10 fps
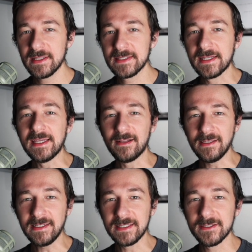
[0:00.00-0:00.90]
this on a
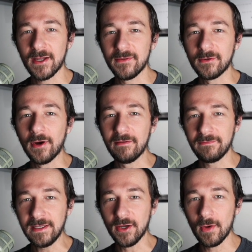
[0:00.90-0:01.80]
clean install of
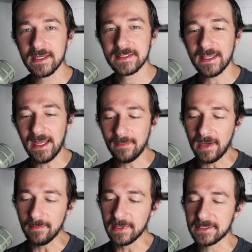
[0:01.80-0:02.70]
Graphene OS on
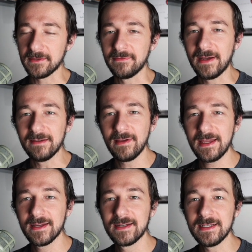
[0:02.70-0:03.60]
my Pixel
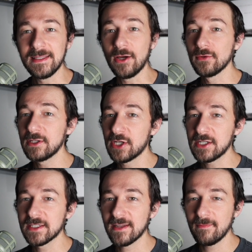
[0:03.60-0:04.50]
5a. The only
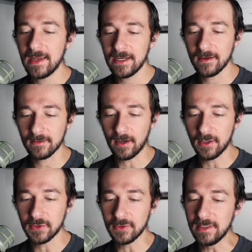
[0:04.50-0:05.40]
changes I've made
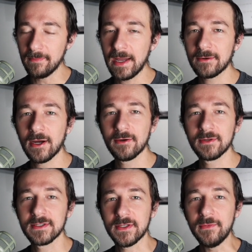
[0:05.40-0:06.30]
are to the
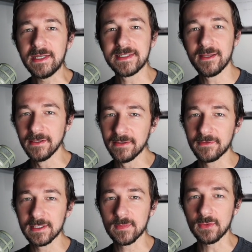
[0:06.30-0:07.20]
background so that we can tell the
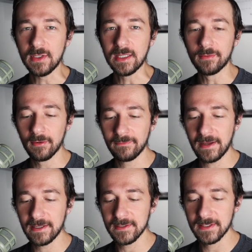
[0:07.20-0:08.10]
difference between the
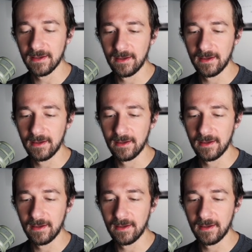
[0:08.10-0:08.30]
profiles.